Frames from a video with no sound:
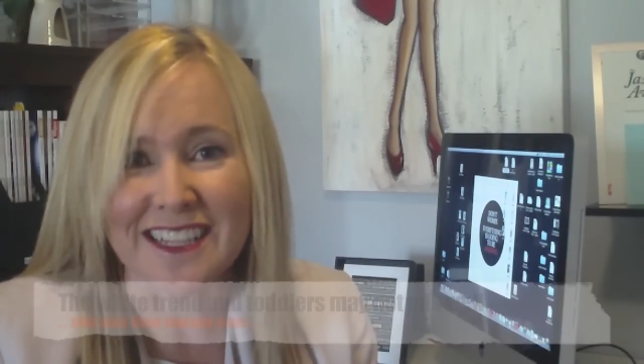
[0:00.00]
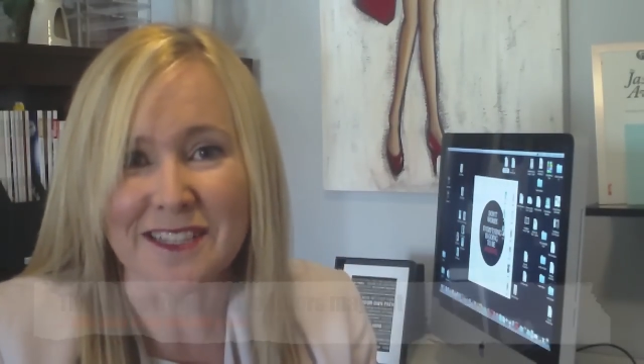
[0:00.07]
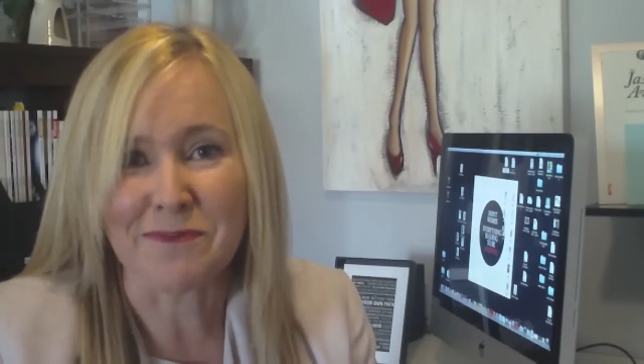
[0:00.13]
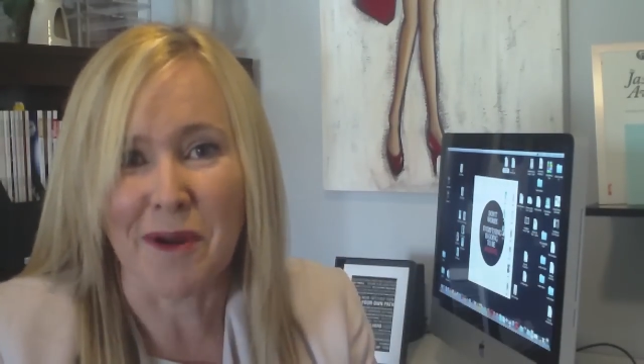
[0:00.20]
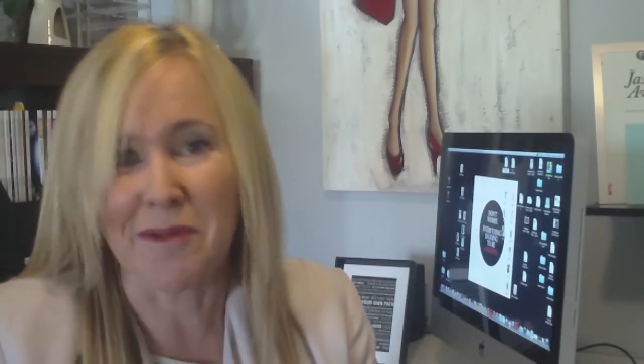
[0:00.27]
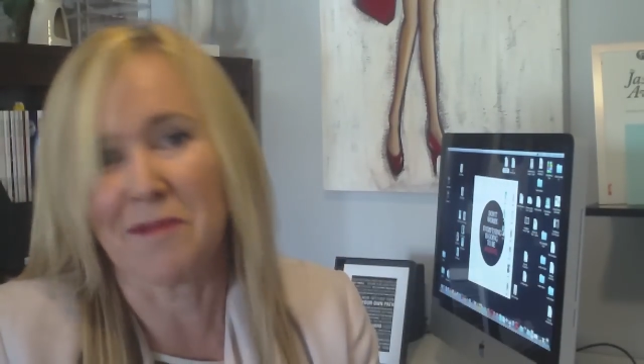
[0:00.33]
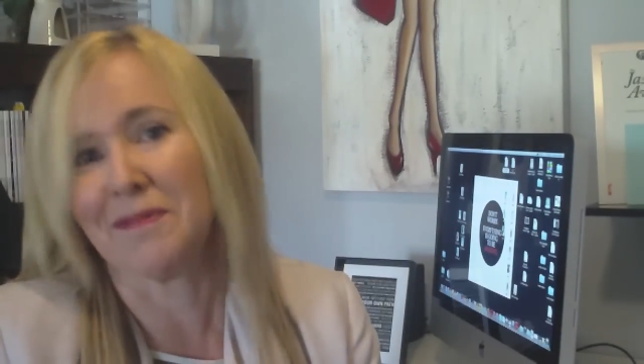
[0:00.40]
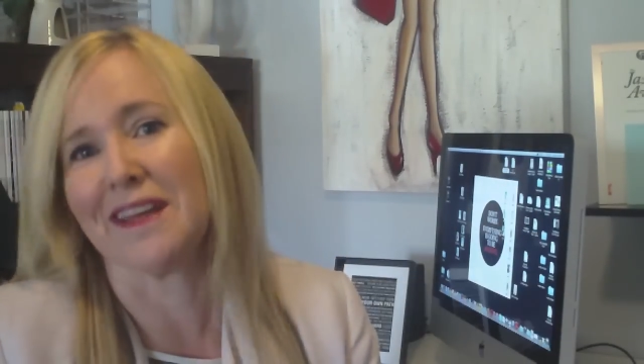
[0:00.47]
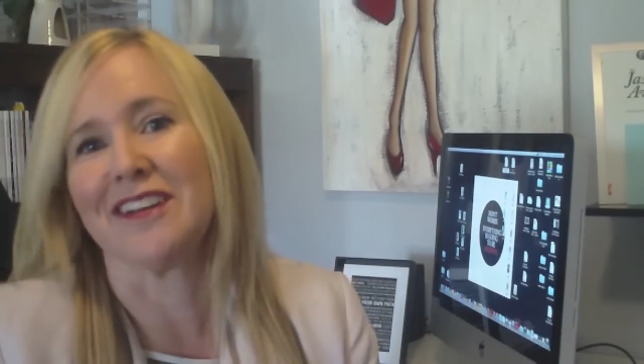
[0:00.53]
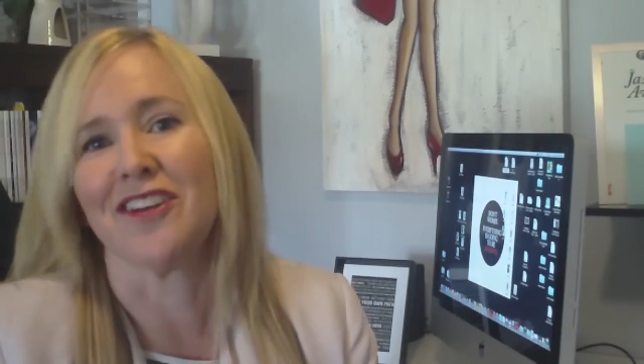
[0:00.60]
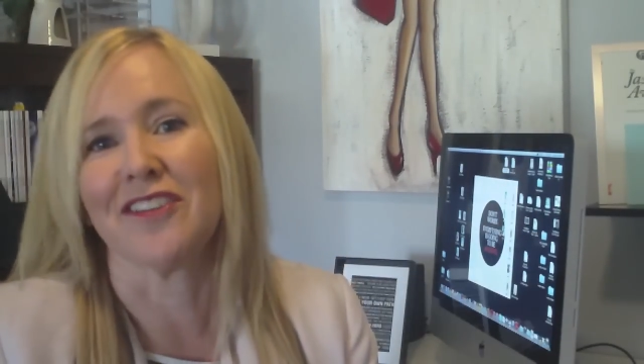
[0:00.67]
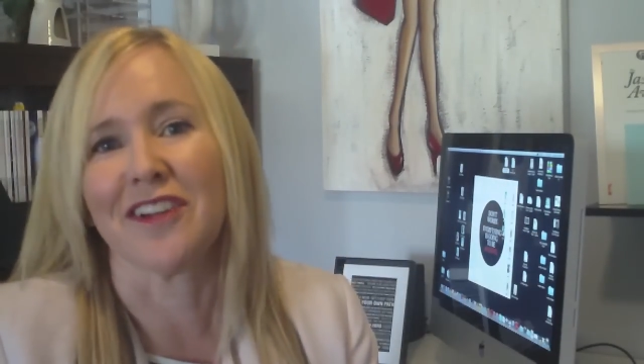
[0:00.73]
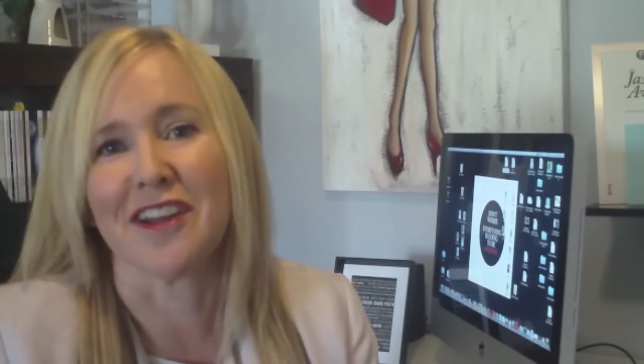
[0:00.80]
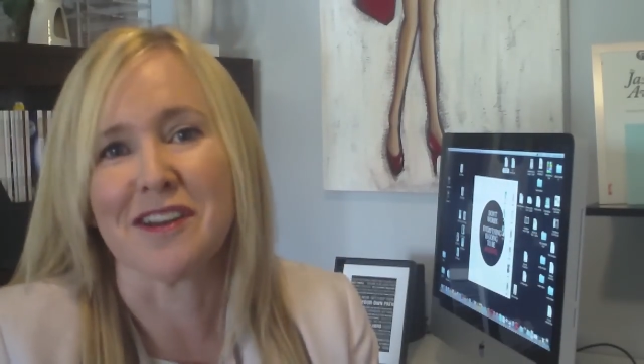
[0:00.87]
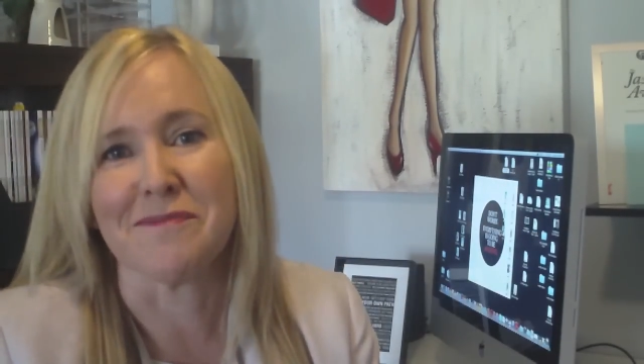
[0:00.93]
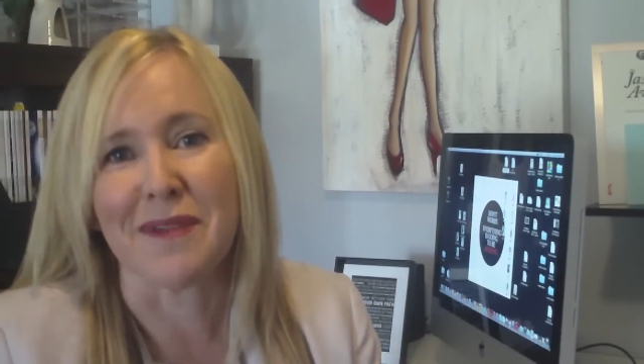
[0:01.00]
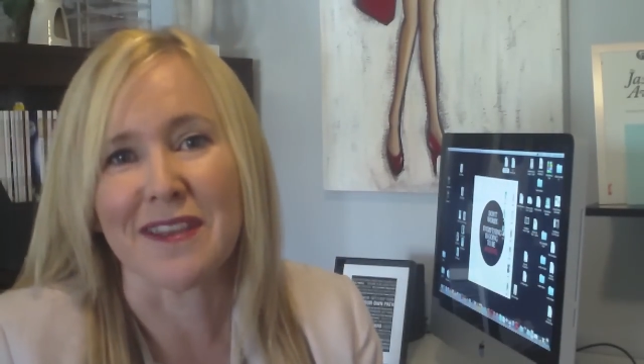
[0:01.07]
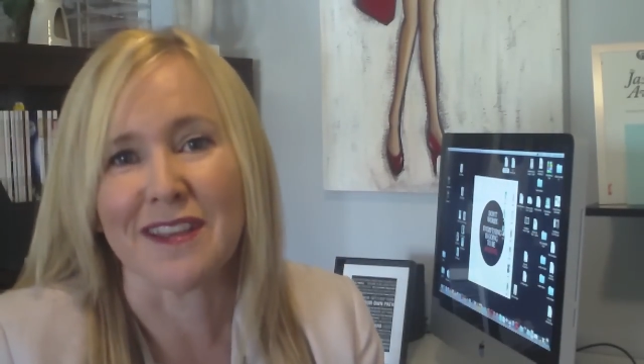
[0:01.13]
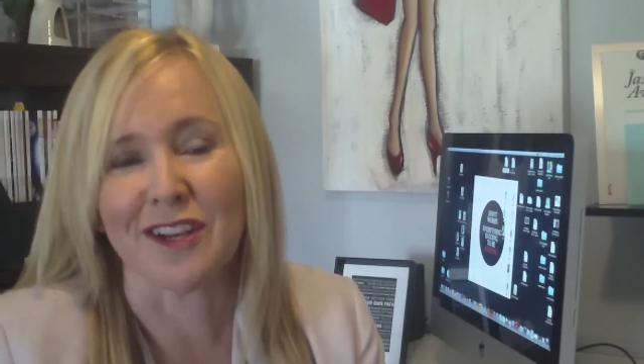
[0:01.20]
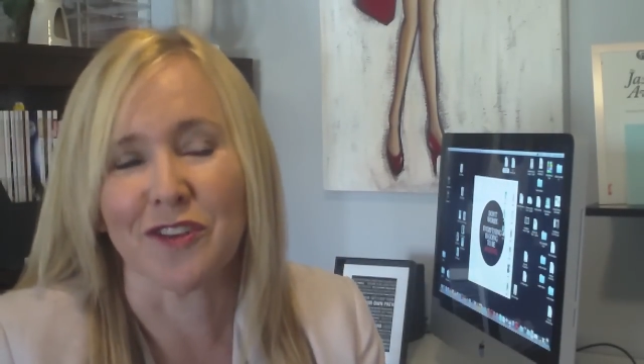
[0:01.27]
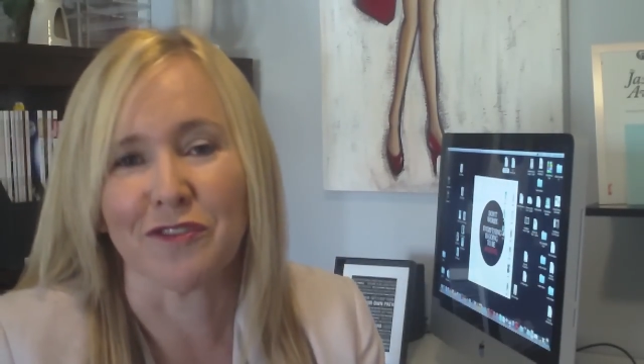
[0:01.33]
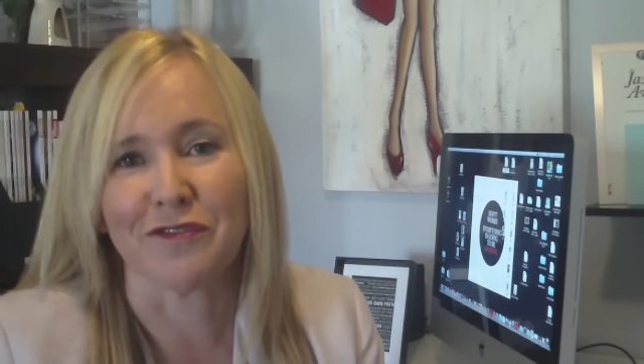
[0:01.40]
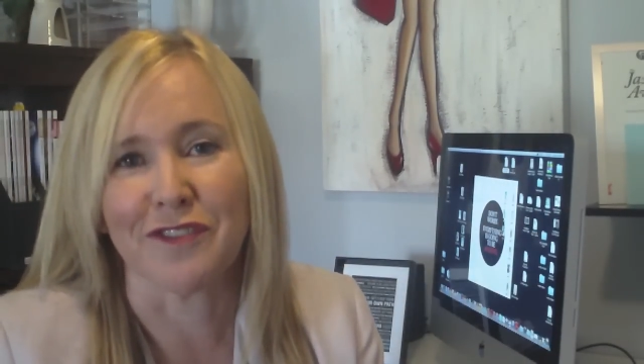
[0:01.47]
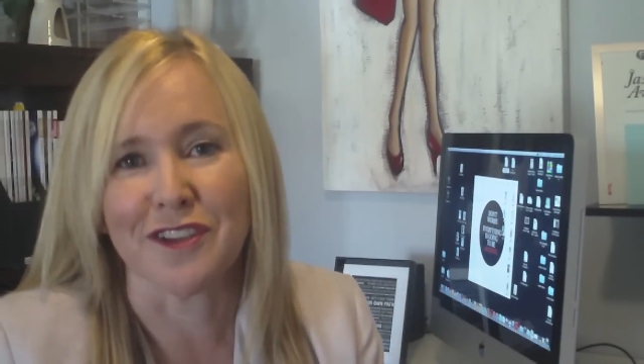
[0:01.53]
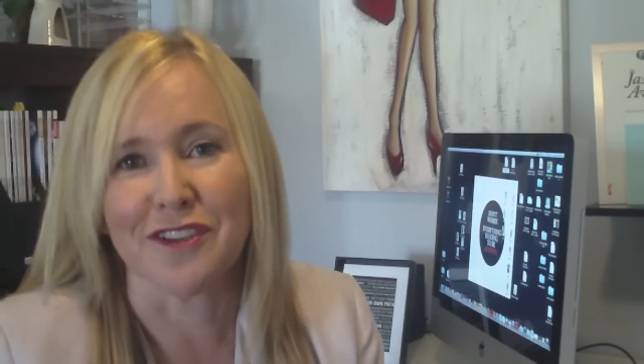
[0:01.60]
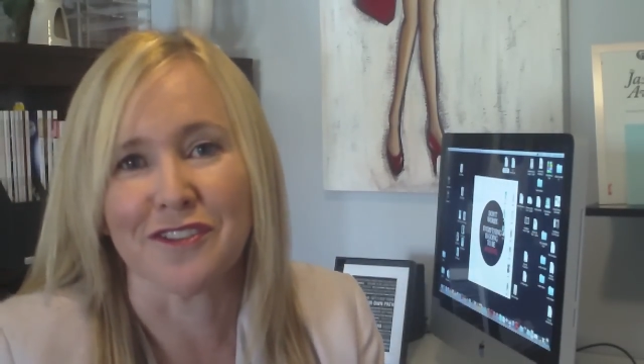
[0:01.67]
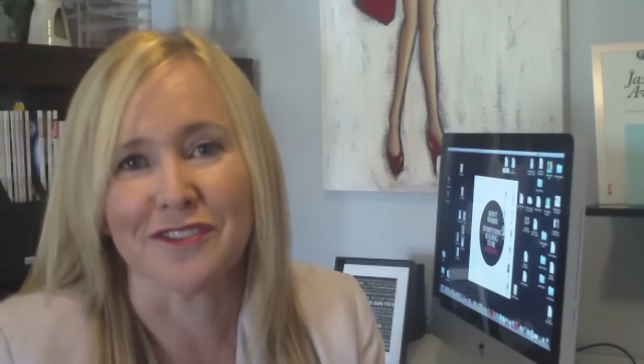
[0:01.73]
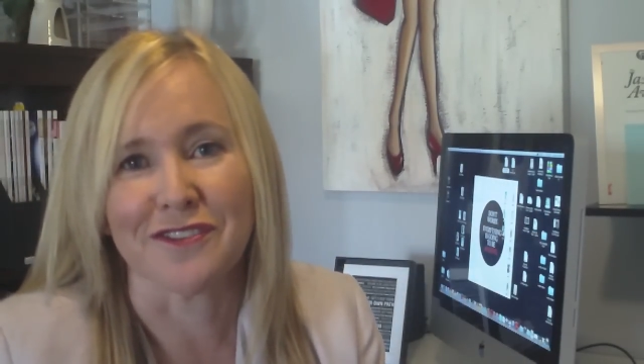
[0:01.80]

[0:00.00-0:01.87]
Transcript: it's probably not going to be the look for you.